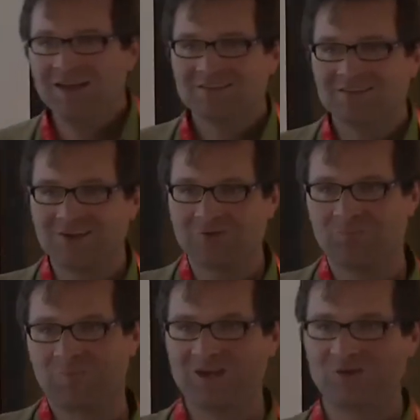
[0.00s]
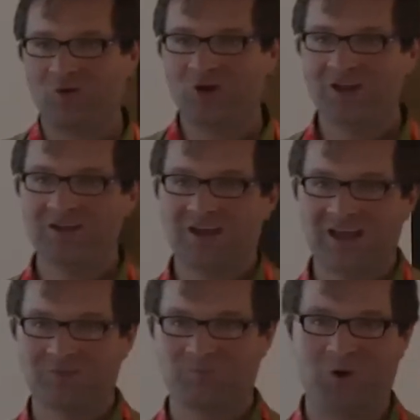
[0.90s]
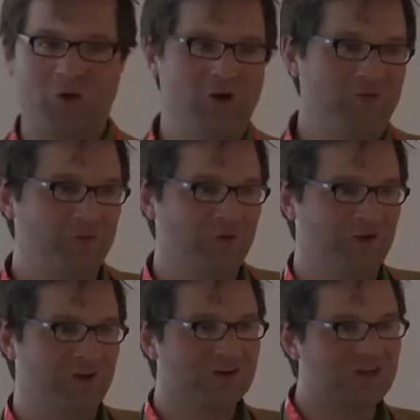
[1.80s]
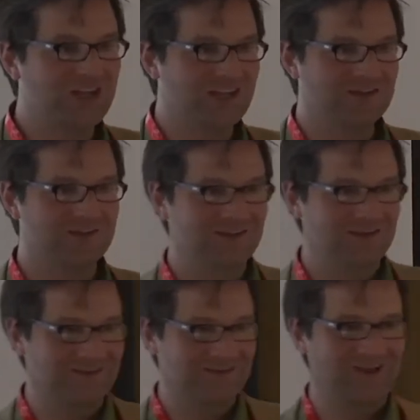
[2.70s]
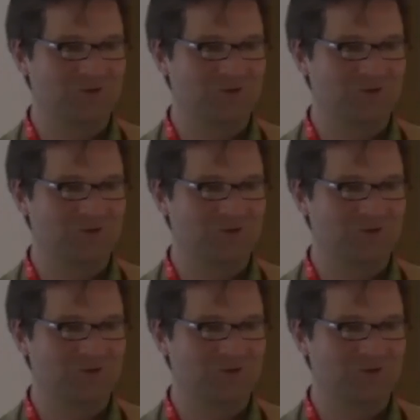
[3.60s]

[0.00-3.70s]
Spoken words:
the benevolent, like powerful king that is like